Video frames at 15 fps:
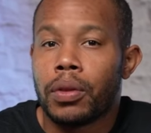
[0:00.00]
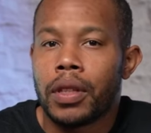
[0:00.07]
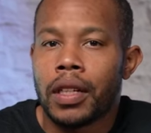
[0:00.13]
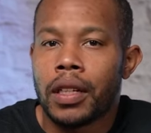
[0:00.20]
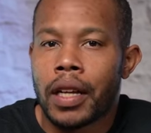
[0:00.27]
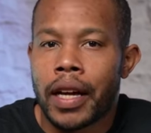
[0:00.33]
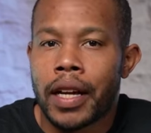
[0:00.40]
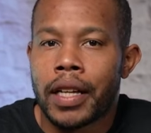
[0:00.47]
So in
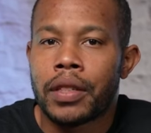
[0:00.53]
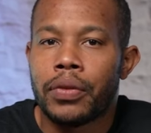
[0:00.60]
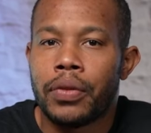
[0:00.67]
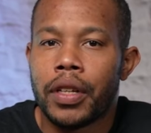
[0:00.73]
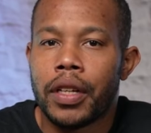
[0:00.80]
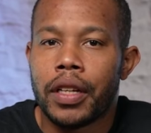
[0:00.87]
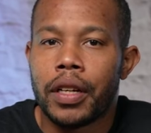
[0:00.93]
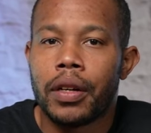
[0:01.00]
the last
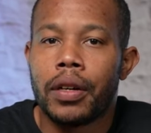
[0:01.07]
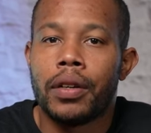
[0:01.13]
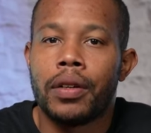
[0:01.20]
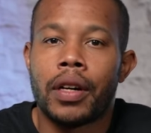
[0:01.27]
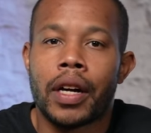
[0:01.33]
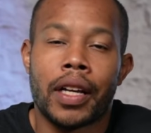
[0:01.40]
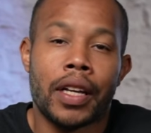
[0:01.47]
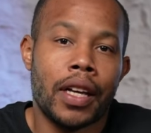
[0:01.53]

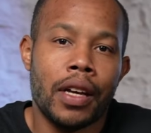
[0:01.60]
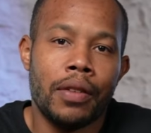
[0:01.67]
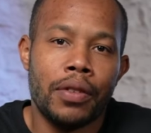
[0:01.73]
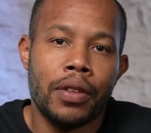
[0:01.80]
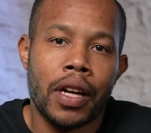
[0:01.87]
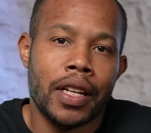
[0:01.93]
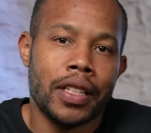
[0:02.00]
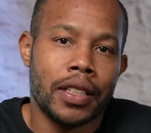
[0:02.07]
video, I gave
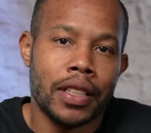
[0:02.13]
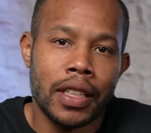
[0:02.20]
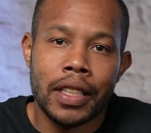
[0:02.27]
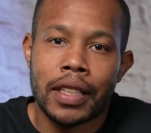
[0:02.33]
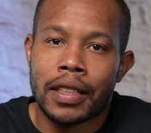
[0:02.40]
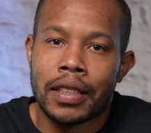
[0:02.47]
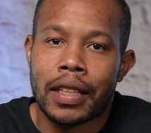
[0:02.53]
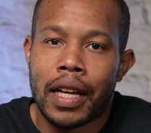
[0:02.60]
you guys an
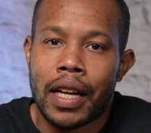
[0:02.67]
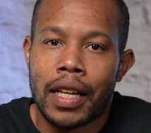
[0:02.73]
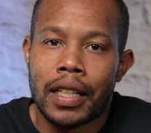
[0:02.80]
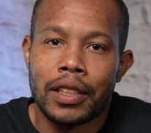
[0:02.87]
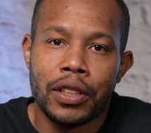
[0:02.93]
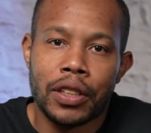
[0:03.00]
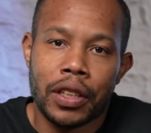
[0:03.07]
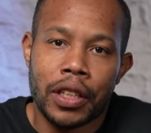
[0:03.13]
inside
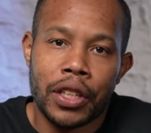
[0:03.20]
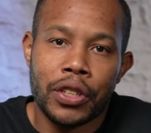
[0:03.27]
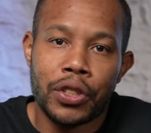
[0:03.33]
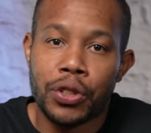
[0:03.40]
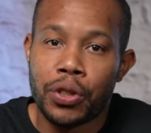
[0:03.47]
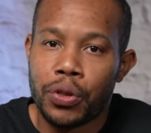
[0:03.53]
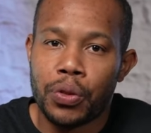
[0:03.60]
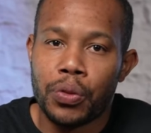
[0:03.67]
look
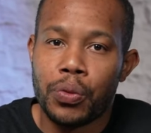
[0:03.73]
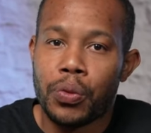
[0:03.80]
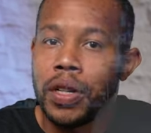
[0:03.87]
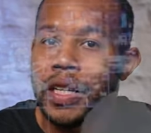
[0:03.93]
into